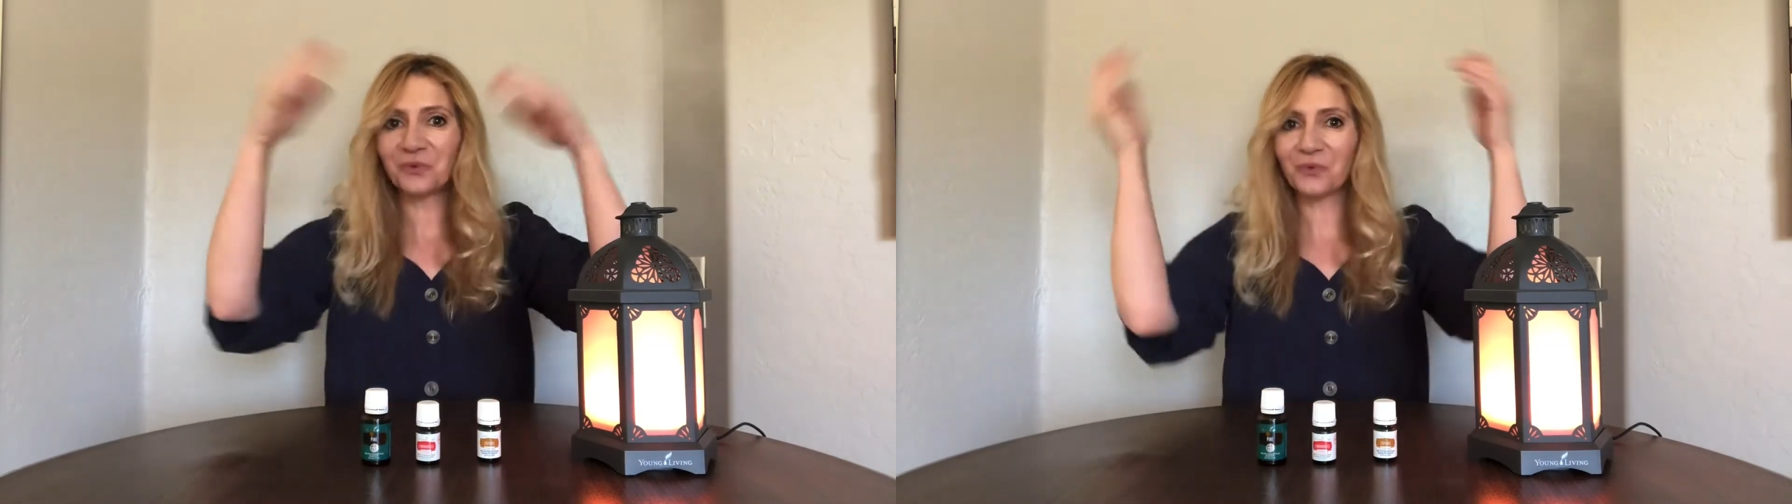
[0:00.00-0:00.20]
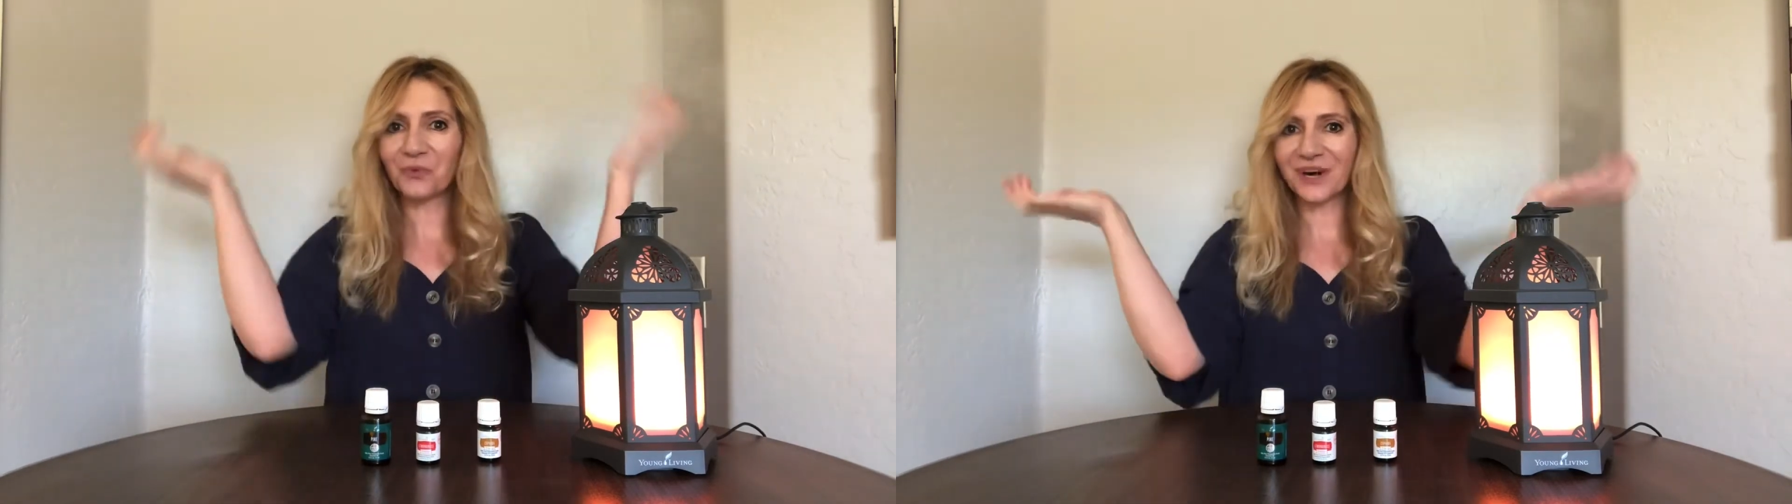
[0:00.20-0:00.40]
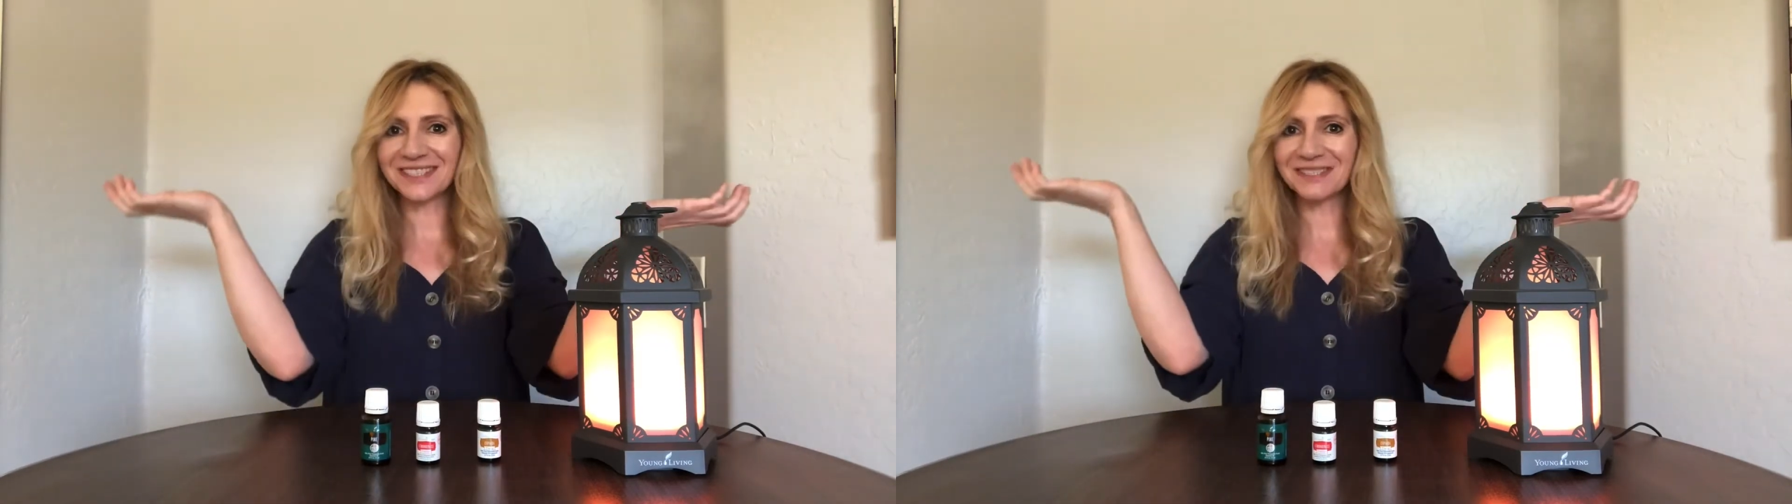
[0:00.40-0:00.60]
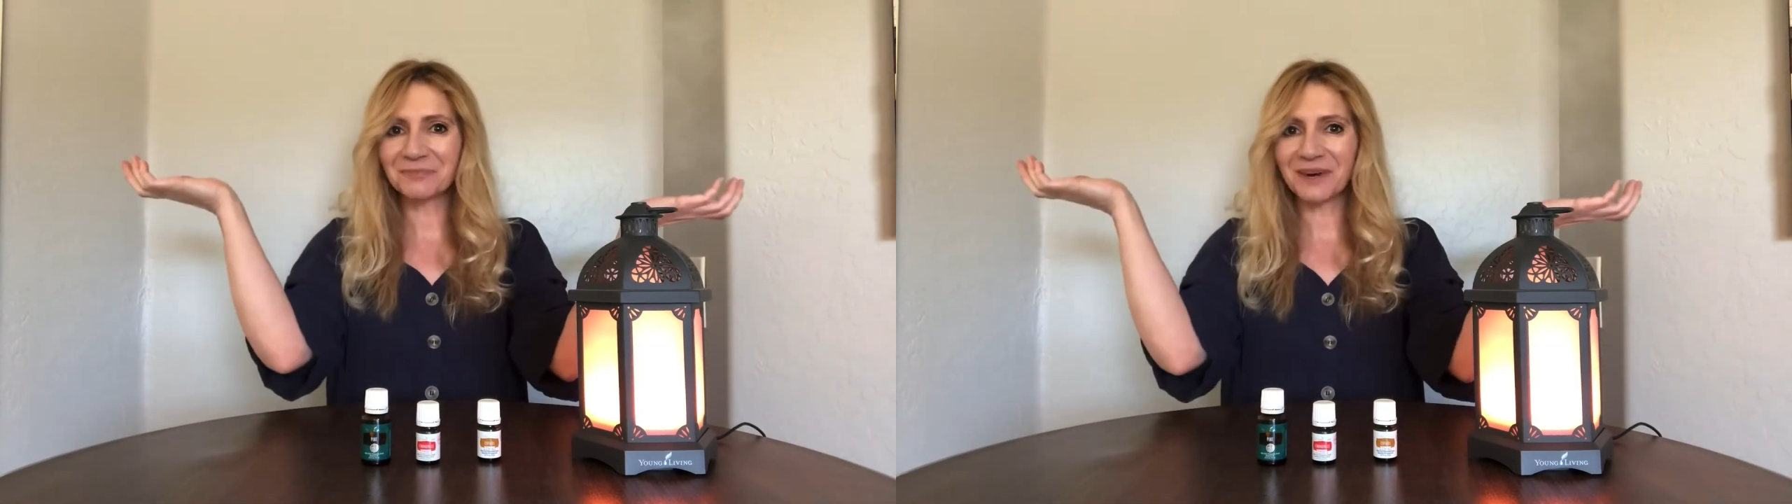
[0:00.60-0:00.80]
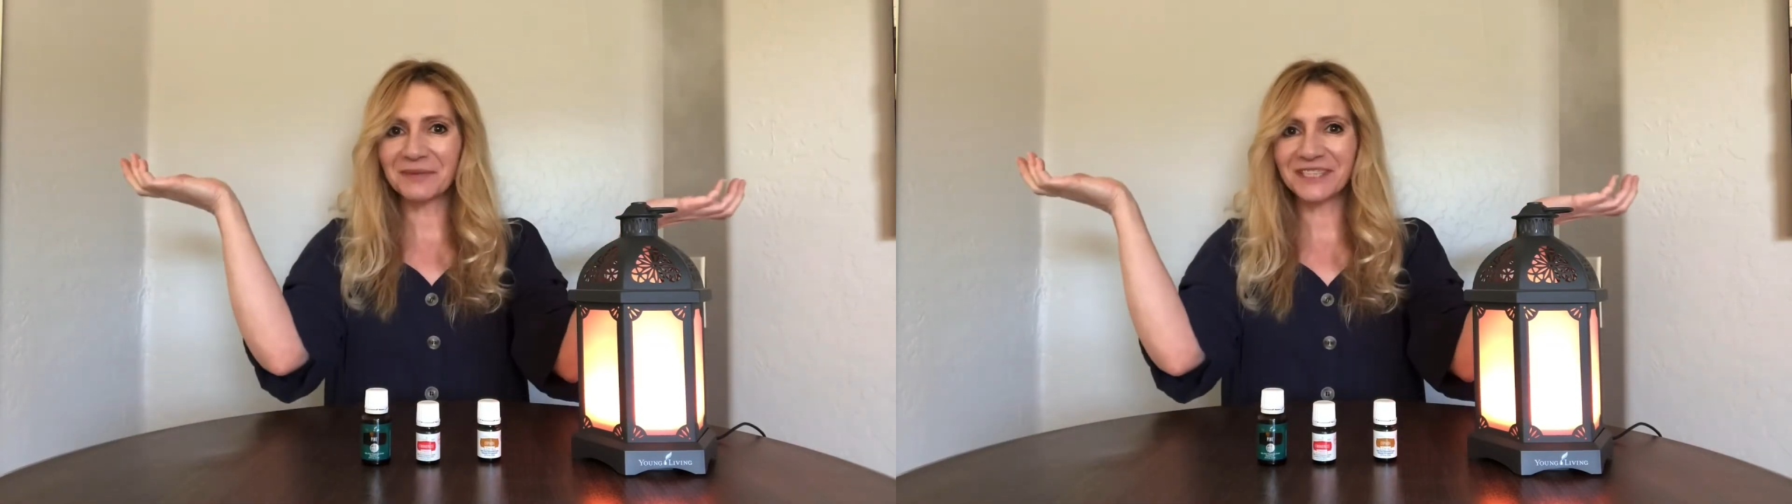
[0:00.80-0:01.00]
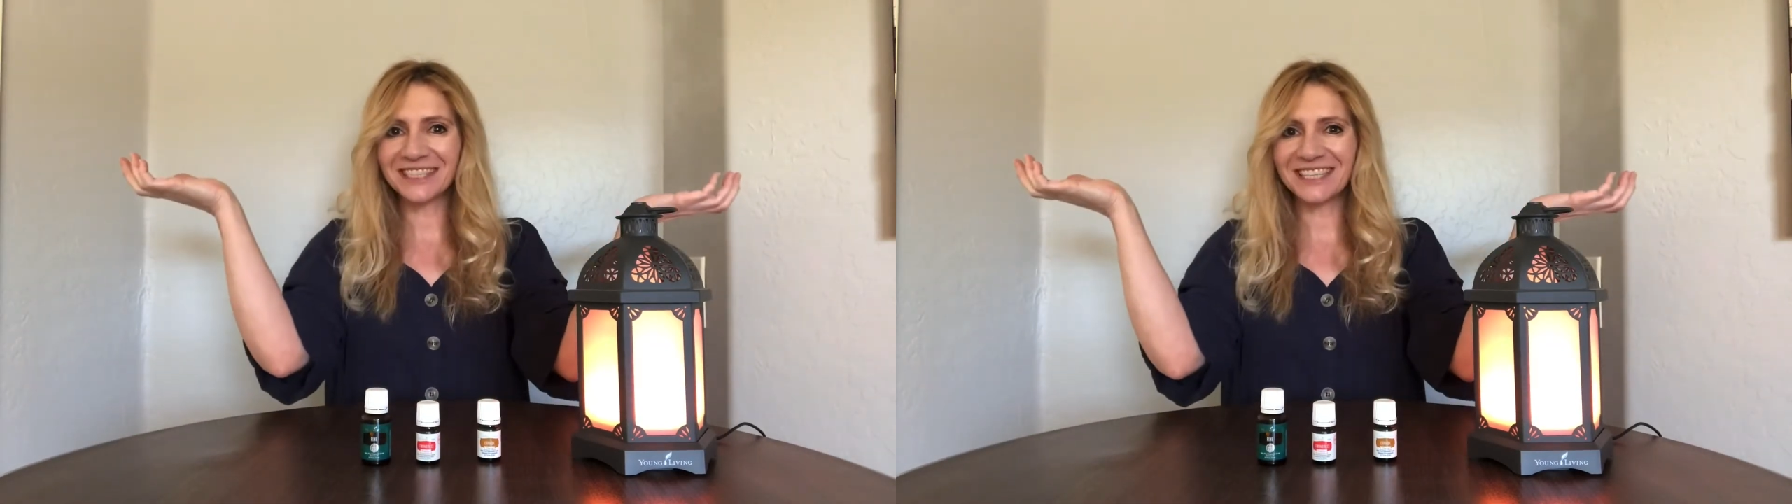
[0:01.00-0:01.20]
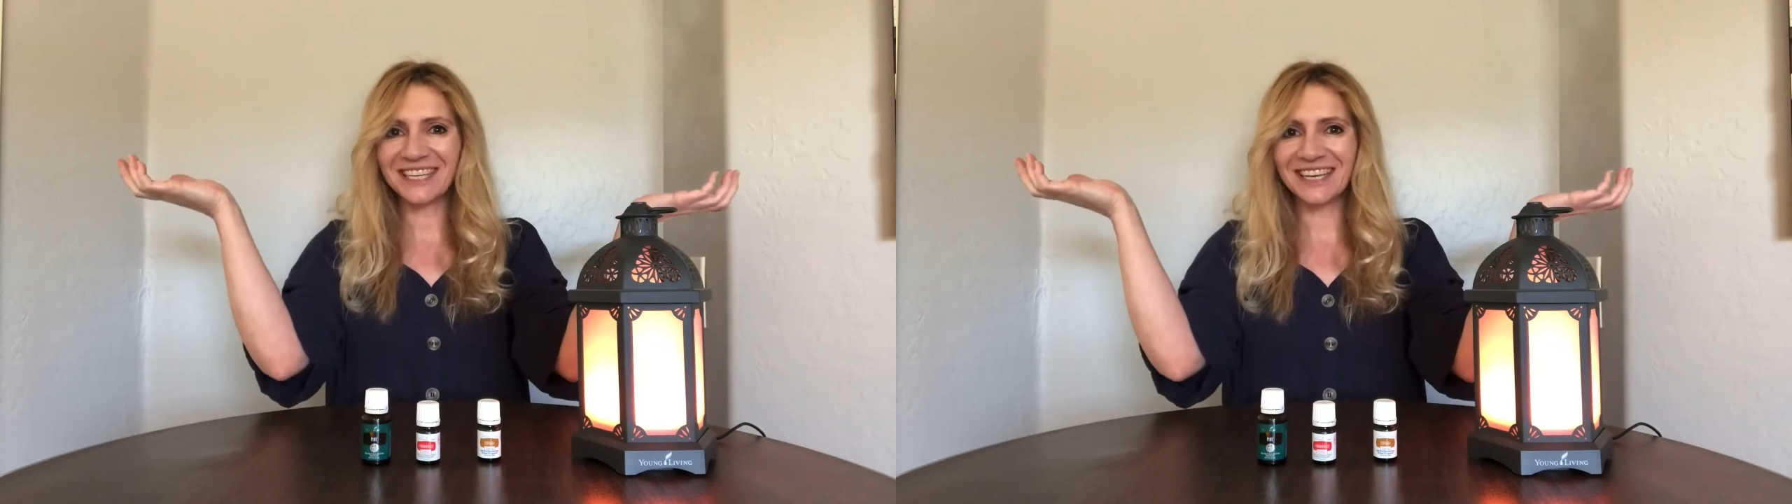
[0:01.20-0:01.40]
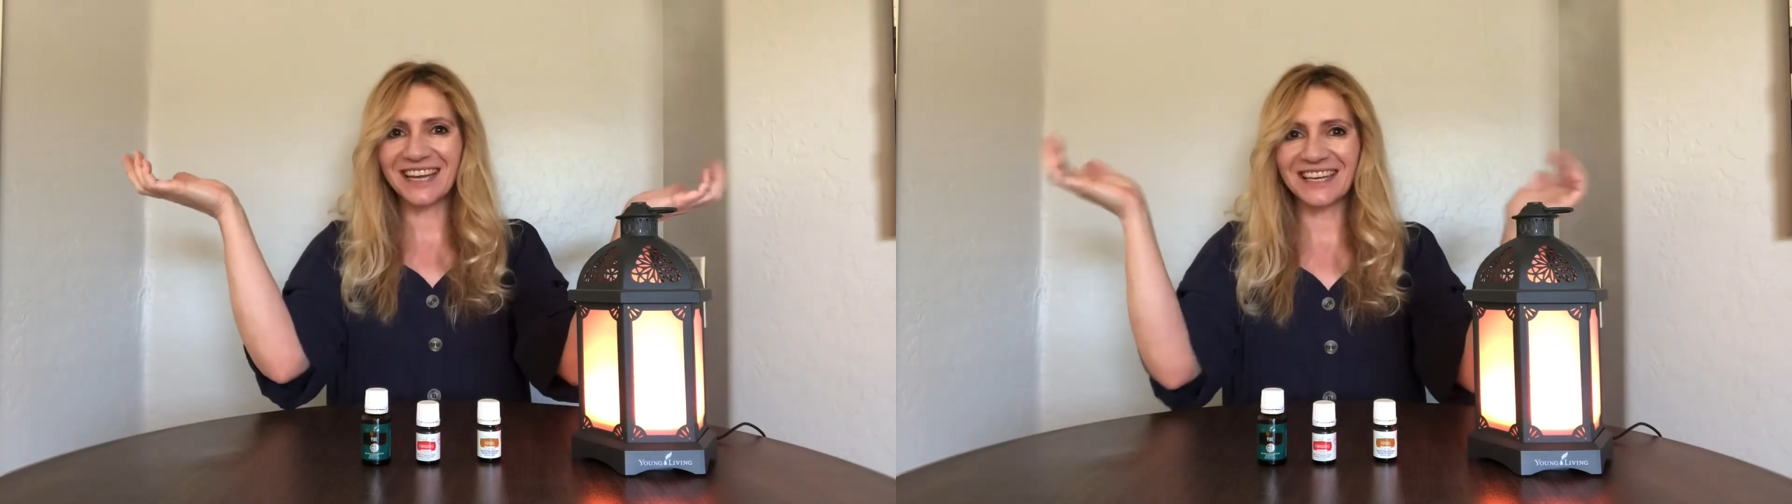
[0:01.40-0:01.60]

What's Bubbling,